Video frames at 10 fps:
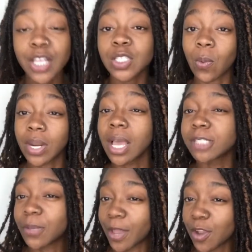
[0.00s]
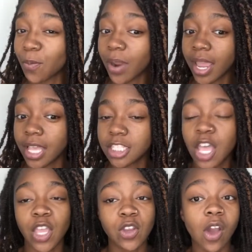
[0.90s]
So when it comes to micro braids,
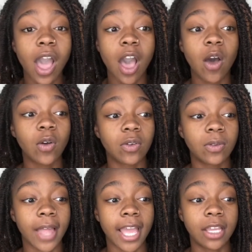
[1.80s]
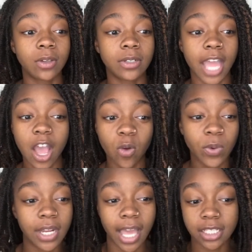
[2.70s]
you know how like now
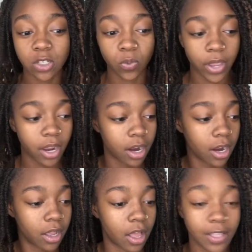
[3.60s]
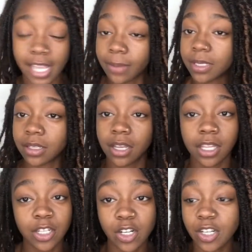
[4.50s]
we like to wear all types of
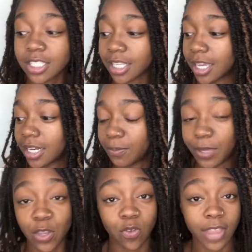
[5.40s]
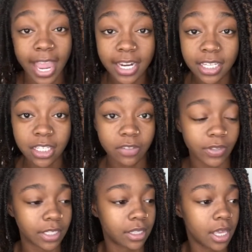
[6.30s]
colors and be creative
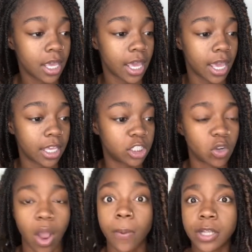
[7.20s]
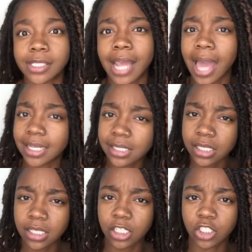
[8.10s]
and show our
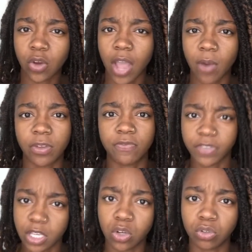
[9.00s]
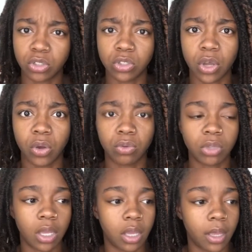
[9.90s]
personality and show how we feel, you
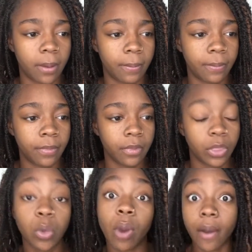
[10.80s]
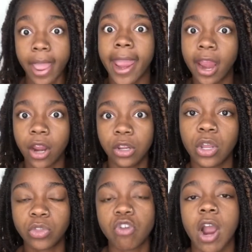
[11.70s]
know, through our hair,
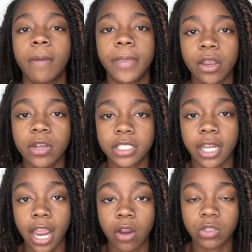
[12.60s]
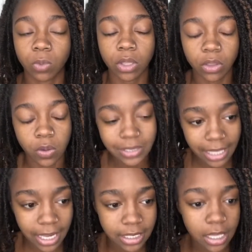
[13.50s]
know, through our appearance, and hair is one of those
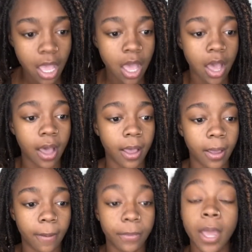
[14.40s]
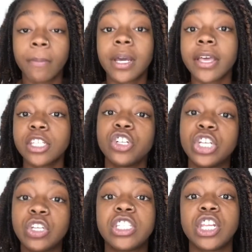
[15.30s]
things. Because you're
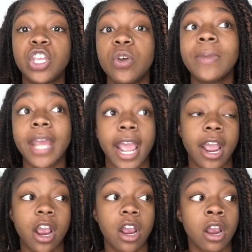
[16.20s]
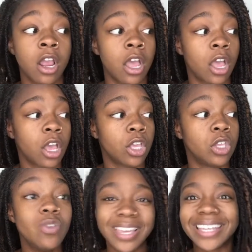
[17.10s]
using human hair,
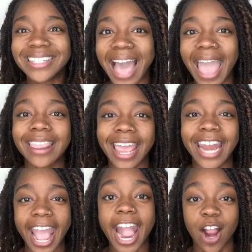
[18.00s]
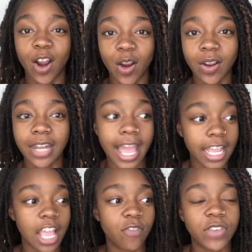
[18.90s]
you can dye that hair. Like
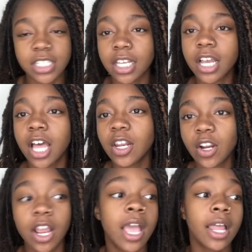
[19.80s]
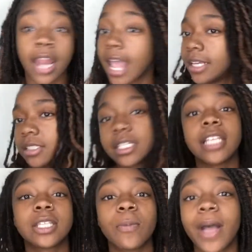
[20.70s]
if it's a color, like
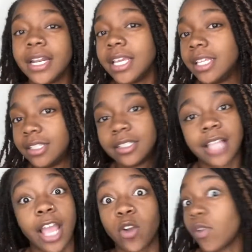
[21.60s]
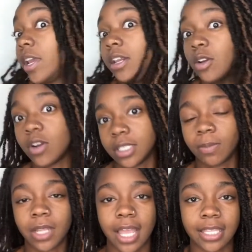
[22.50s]
say somebody like green or
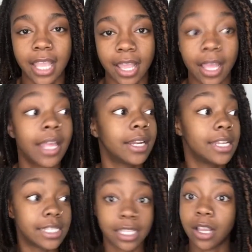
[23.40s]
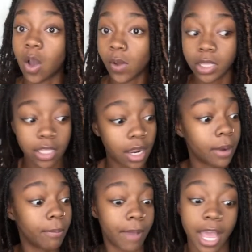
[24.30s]
something like that, listen, go out
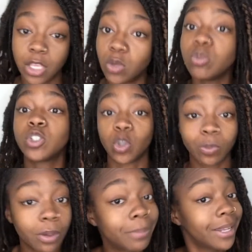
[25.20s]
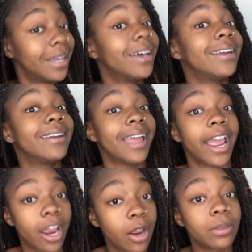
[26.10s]
there, buy you super blonde
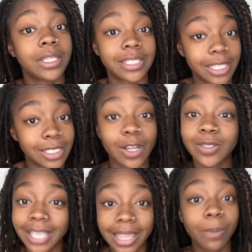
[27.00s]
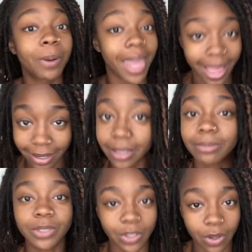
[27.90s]
hair, the 613, the
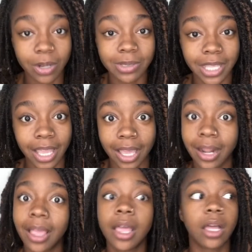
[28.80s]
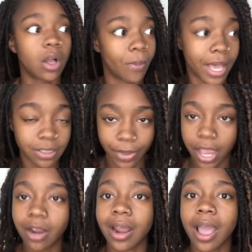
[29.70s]
platinum, you know what I'm saying? Go buy some
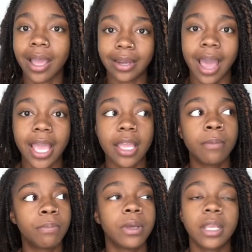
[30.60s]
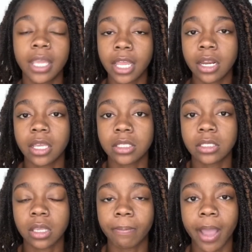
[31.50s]
hair dye it, put it in
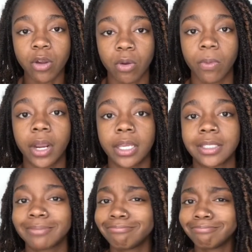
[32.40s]
as micro braids.